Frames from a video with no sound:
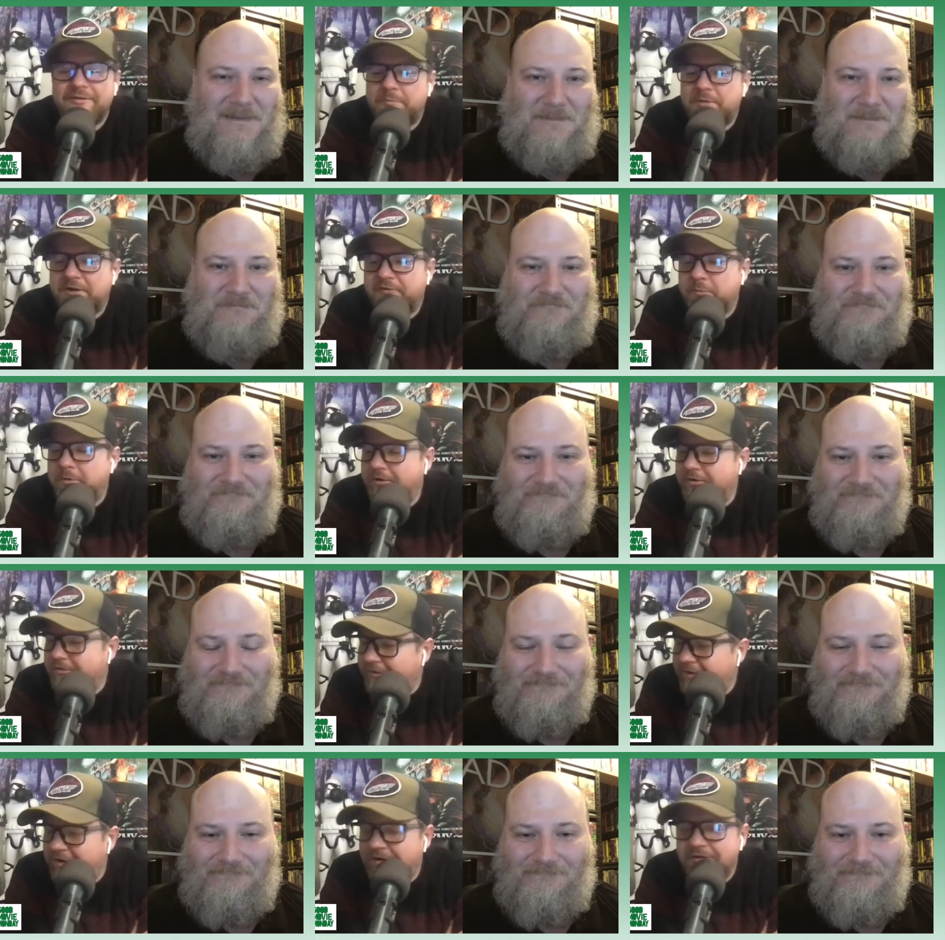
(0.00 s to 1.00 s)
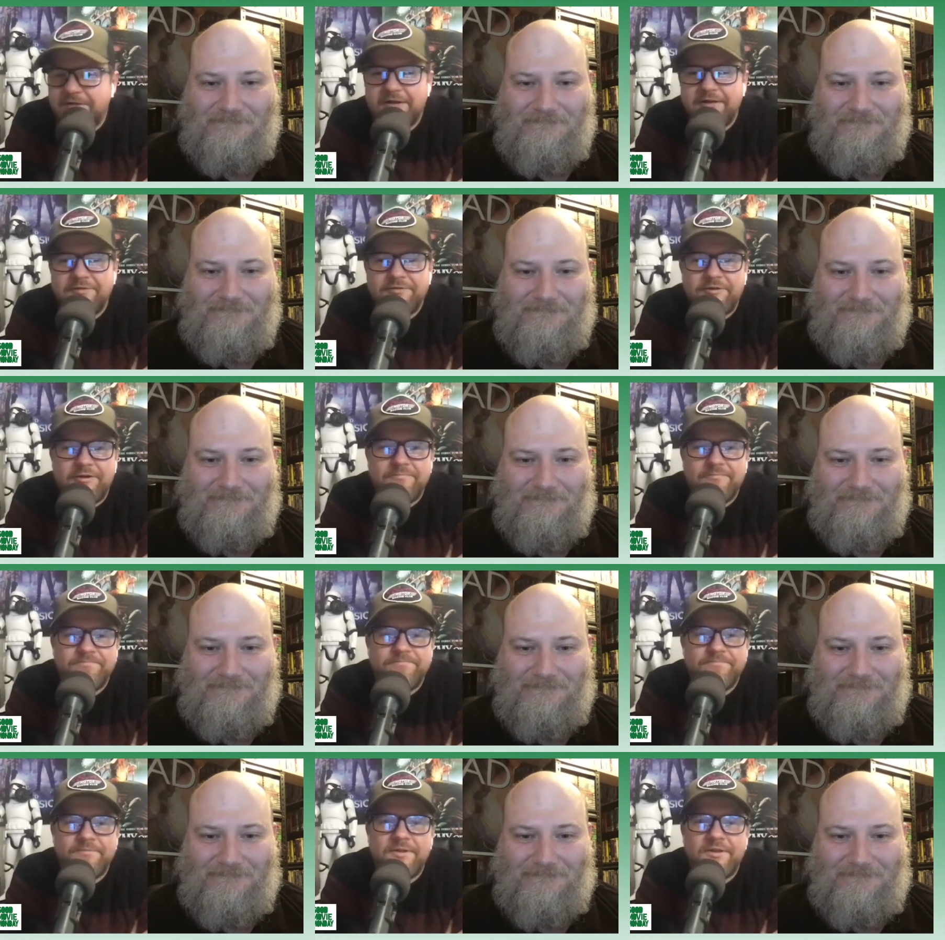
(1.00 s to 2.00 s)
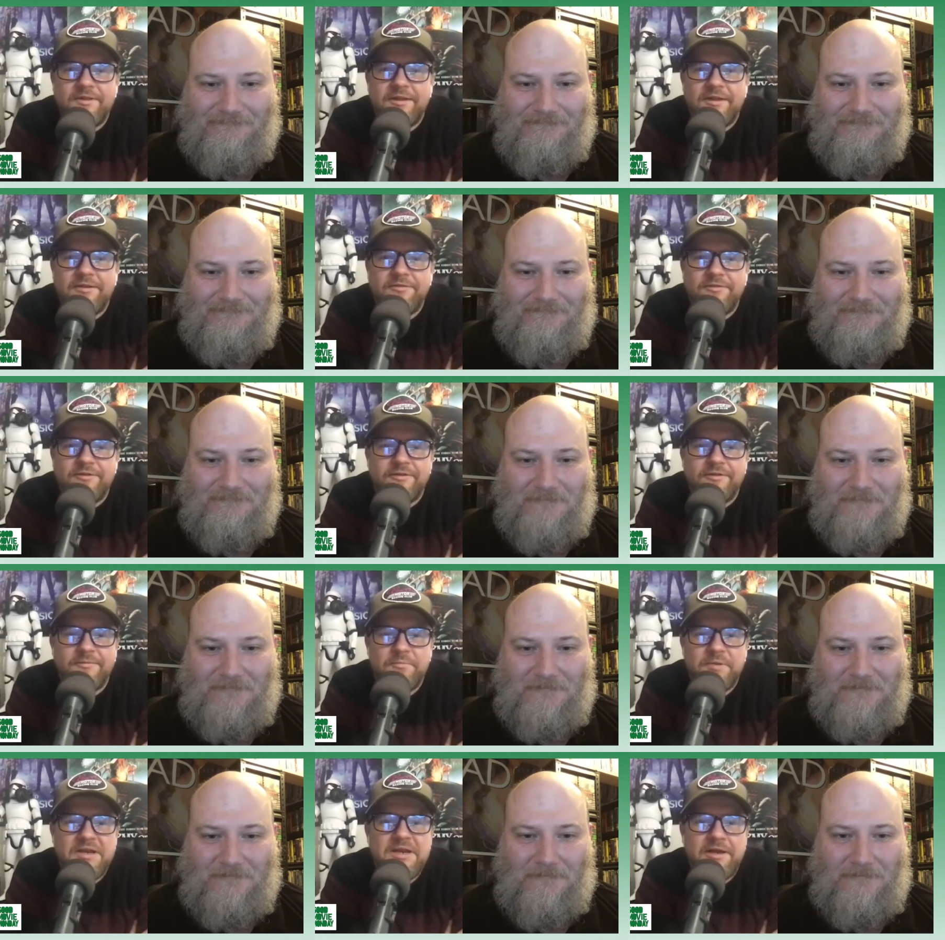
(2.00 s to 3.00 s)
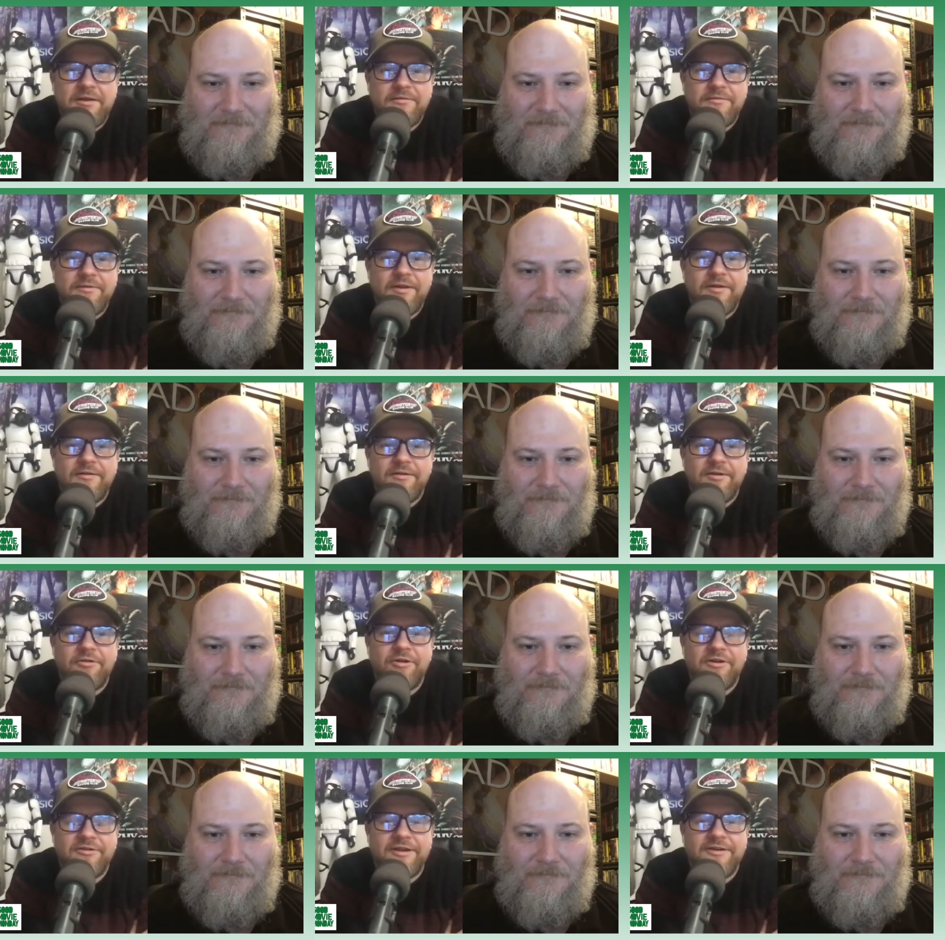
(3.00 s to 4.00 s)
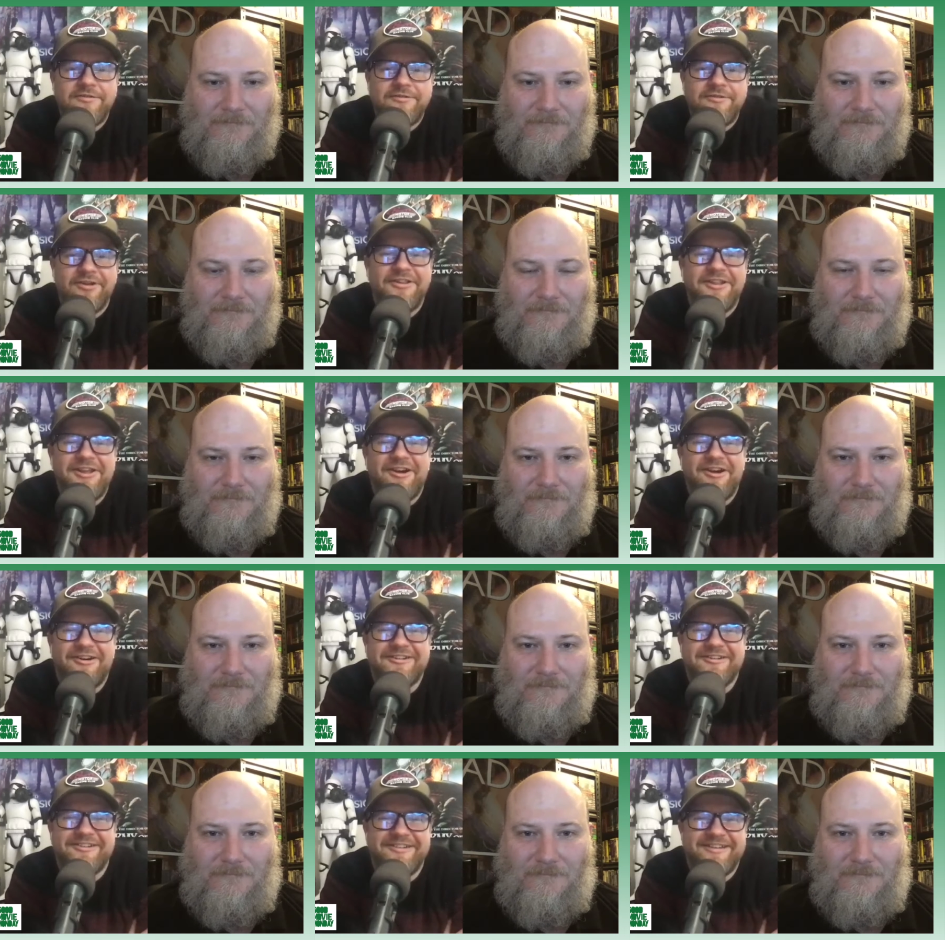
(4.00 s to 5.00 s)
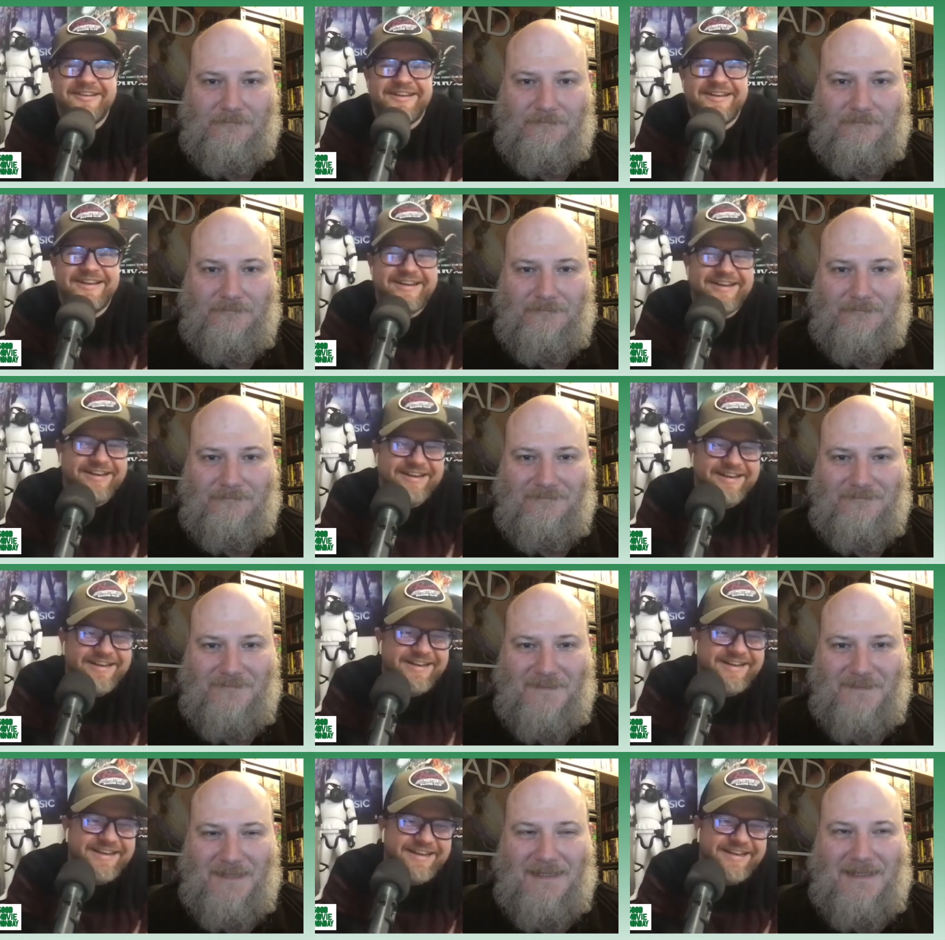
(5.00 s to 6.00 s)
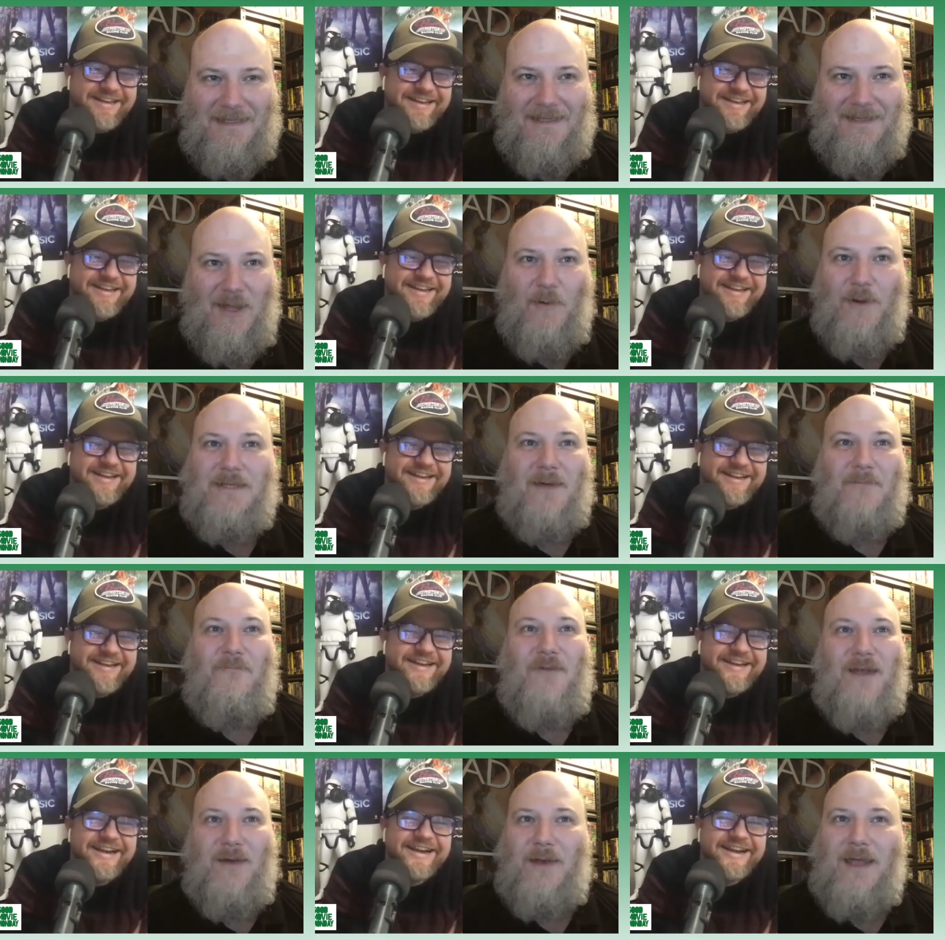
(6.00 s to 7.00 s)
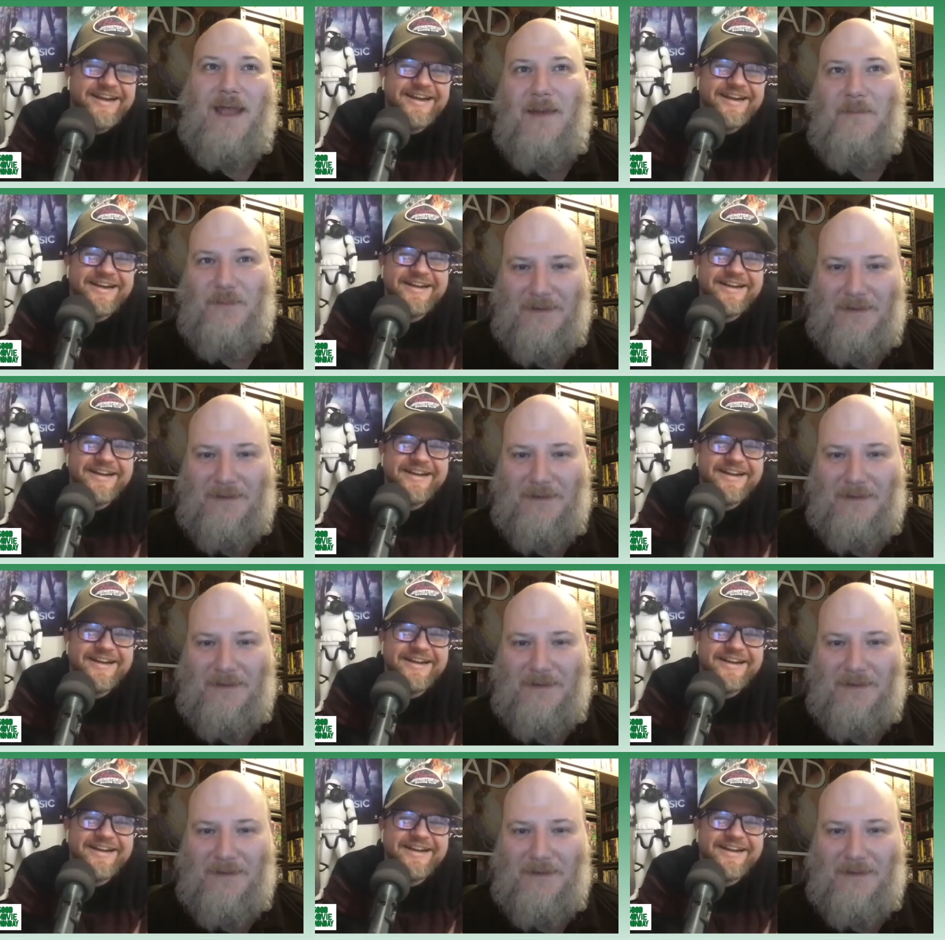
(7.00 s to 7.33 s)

Speaker 1: a bit of a bonus video thanks for um thanks for being here and congratulations on the auction
Speaker 2: no, I'm very happy.